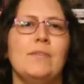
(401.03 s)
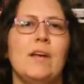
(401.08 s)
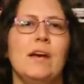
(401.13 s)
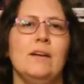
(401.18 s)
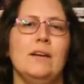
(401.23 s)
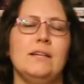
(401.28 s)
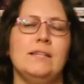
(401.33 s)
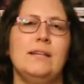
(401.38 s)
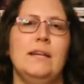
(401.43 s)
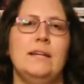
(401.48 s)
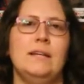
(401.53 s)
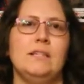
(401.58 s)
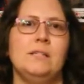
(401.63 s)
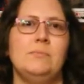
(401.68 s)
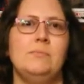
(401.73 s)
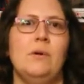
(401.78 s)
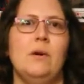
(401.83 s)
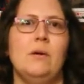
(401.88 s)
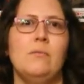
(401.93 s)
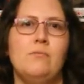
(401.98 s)
And
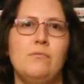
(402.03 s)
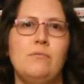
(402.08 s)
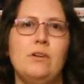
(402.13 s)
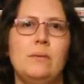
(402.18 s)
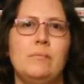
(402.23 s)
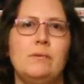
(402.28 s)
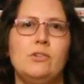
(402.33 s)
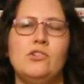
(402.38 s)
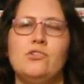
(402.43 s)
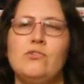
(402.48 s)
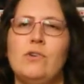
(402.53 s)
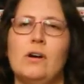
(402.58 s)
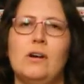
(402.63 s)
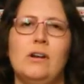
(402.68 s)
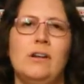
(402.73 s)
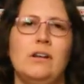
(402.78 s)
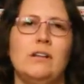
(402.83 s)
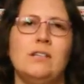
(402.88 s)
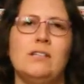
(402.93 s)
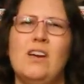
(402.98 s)
Icelandic's, I've really been
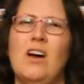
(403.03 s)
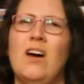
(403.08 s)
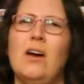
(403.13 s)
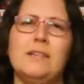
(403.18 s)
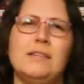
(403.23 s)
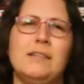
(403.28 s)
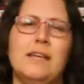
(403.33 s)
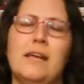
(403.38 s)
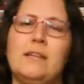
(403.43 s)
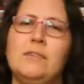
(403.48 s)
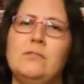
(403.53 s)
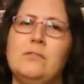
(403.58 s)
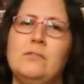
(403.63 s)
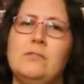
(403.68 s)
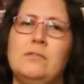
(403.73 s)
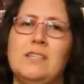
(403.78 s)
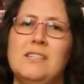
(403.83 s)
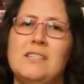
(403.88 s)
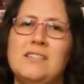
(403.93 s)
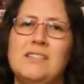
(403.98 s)
struggling. It's hard to get
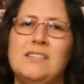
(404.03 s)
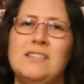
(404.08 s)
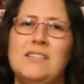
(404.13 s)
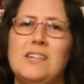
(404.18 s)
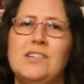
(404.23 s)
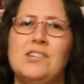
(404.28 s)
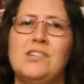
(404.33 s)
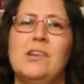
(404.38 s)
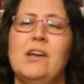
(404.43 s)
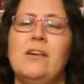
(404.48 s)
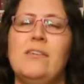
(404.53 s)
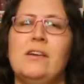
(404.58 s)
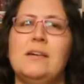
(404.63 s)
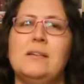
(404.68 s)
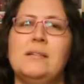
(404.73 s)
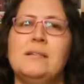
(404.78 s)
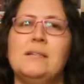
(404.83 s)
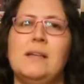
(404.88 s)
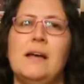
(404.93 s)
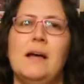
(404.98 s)
decent
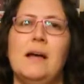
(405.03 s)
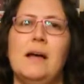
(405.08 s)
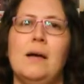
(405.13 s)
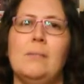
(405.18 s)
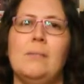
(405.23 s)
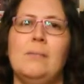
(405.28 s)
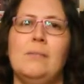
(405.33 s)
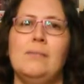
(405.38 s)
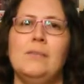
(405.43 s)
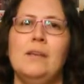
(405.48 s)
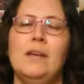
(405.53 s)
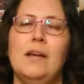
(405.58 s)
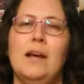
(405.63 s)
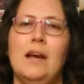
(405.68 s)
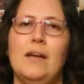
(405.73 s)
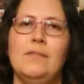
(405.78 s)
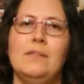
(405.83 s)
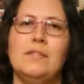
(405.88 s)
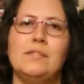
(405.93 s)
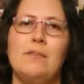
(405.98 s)
dictionaries.
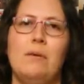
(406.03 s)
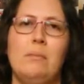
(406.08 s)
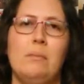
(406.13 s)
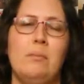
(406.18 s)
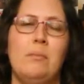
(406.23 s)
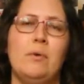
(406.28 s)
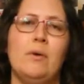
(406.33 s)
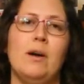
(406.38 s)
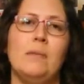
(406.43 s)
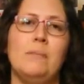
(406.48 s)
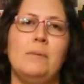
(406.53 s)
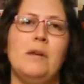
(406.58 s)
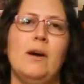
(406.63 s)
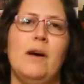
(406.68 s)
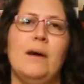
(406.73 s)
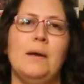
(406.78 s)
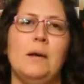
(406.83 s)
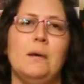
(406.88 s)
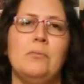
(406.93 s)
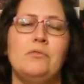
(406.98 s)
And this grammar book I'd been
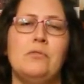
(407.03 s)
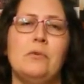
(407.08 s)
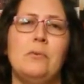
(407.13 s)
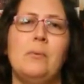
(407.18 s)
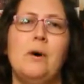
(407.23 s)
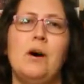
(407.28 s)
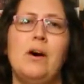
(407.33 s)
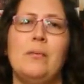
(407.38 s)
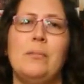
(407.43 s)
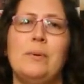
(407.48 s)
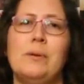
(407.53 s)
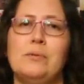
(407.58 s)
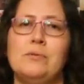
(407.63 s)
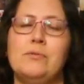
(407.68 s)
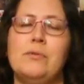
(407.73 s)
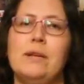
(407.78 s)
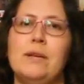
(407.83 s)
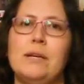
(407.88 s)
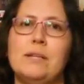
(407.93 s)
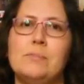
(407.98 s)
eyeing up for a while, but it
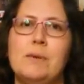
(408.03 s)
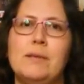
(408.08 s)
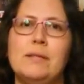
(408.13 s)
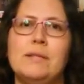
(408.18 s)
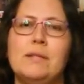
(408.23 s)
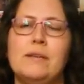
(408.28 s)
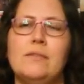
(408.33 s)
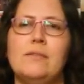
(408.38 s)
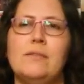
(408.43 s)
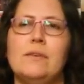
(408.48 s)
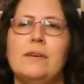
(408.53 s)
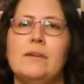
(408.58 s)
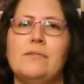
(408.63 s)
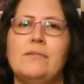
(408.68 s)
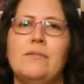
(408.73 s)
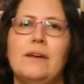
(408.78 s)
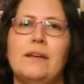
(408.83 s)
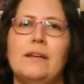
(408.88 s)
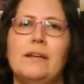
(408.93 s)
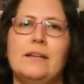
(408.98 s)
was really expensive. And I
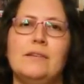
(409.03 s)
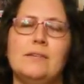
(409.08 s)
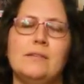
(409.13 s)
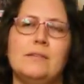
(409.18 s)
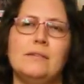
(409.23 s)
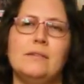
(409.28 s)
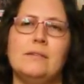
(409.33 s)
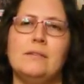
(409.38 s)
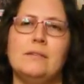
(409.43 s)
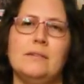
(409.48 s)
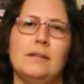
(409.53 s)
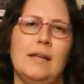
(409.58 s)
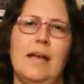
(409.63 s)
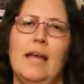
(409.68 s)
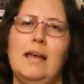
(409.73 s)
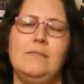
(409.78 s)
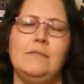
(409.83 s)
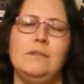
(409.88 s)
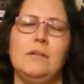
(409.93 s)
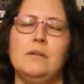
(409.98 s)
finally just
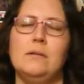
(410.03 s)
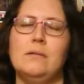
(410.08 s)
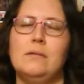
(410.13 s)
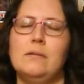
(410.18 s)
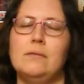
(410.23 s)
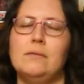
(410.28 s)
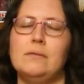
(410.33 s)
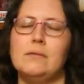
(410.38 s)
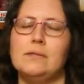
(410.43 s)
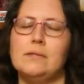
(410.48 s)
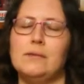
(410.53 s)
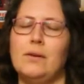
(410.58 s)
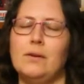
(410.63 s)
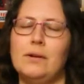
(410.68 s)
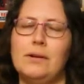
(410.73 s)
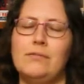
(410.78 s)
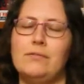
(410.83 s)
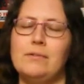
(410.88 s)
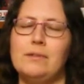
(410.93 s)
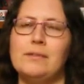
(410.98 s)
caved in and just got
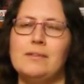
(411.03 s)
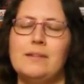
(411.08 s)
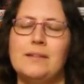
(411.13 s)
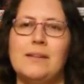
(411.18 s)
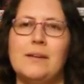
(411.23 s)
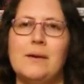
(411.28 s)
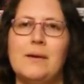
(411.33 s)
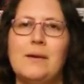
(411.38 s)
it recently.